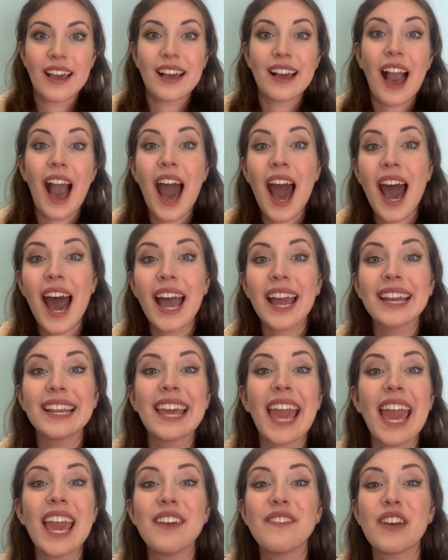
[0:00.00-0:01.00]
God
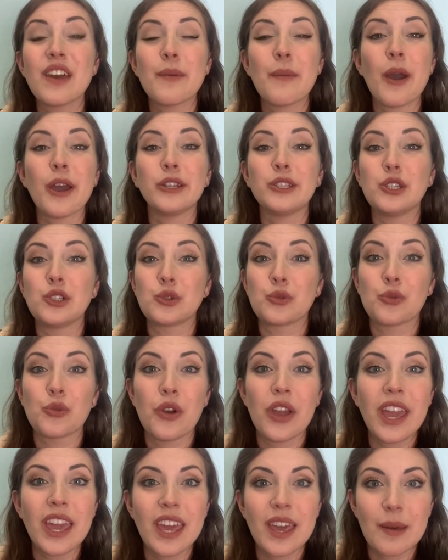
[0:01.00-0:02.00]
gave him a
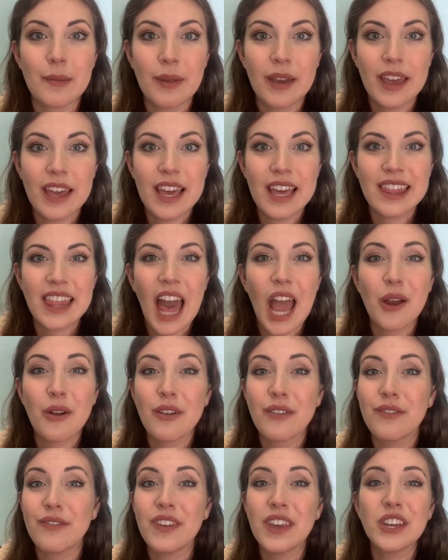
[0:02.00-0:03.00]
dream that
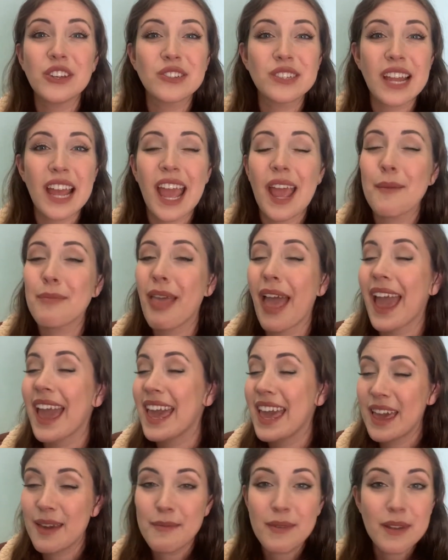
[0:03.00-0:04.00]
revealed to him that him